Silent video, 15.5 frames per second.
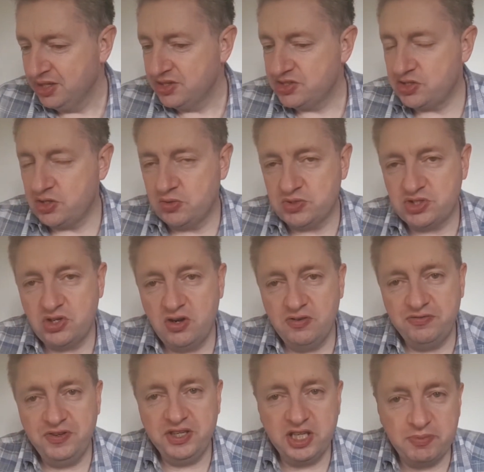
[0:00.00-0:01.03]
So
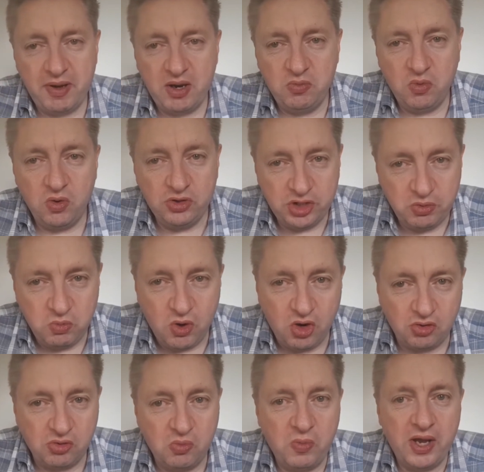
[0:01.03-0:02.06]
start thinking about what you
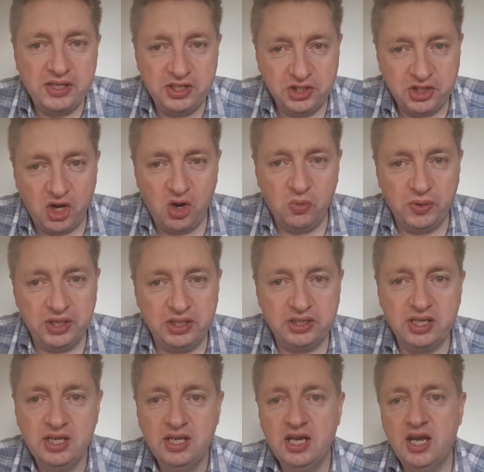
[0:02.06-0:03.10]
want and where you're
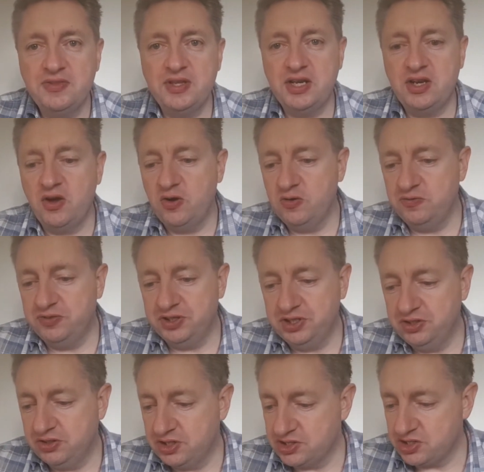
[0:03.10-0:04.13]
going, and then hopefully
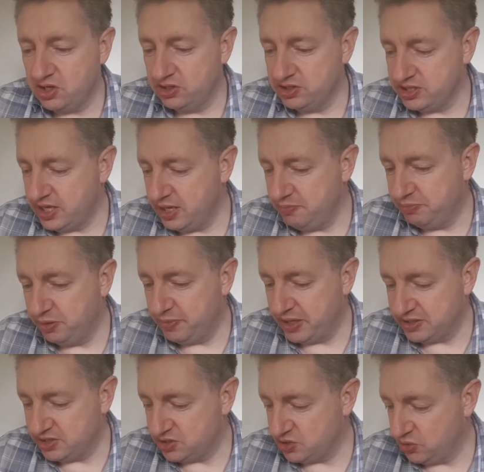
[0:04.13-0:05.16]
you can start to
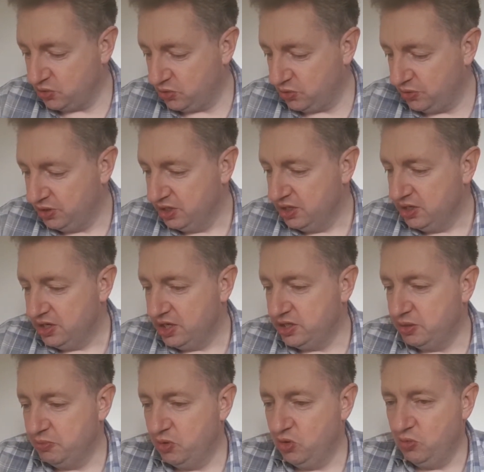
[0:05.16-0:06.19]
implement it all. And
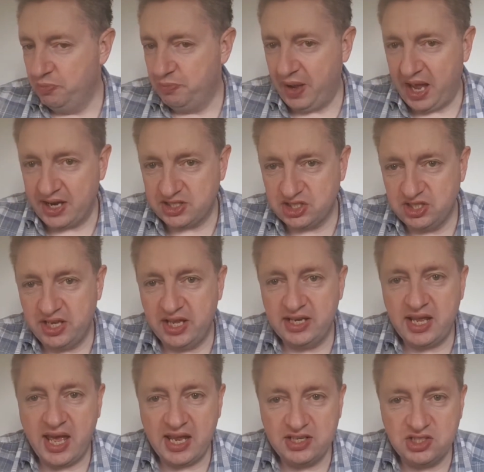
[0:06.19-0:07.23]
the more passion
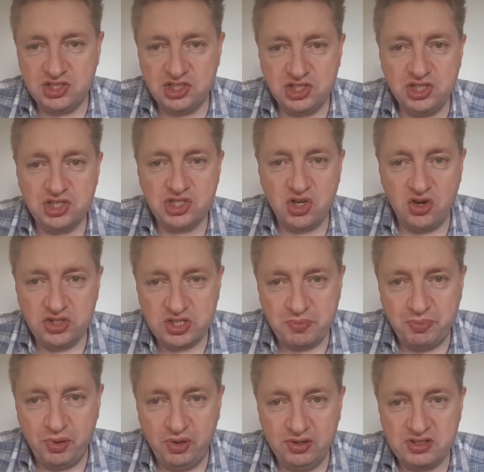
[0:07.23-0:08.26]
and energy you start to
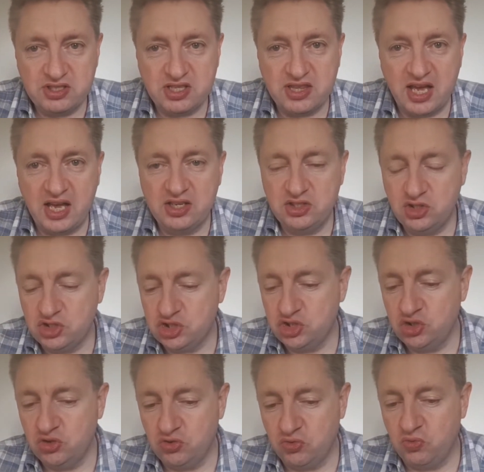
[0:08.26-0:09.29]
put into that, you
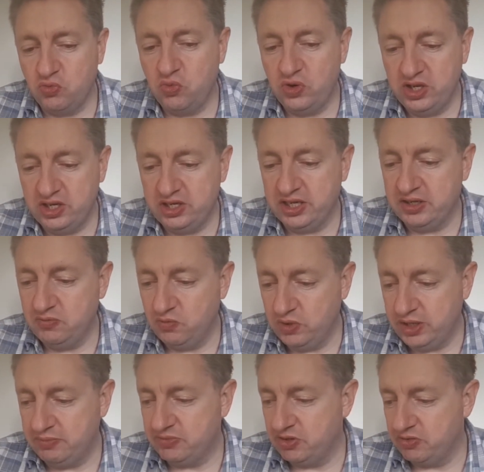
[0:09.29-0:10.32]
should really
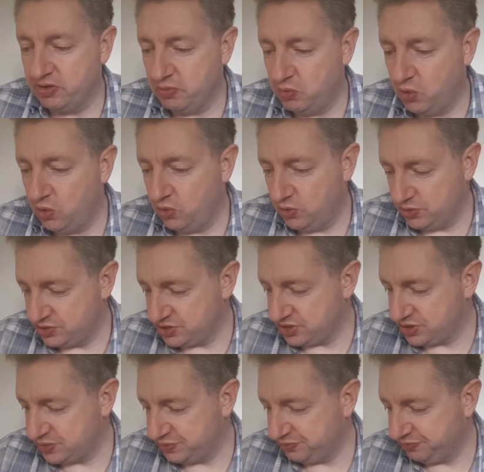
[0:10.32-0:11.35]
reap the
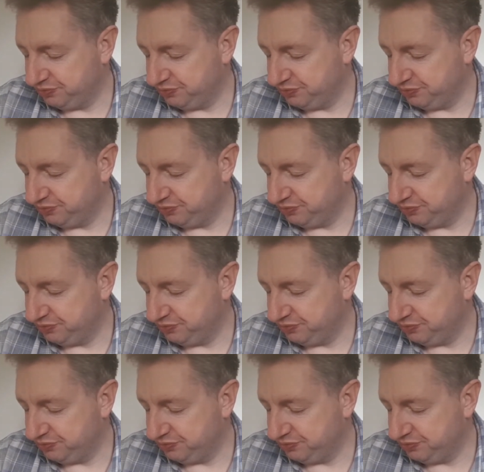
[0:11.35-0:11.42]
rewards.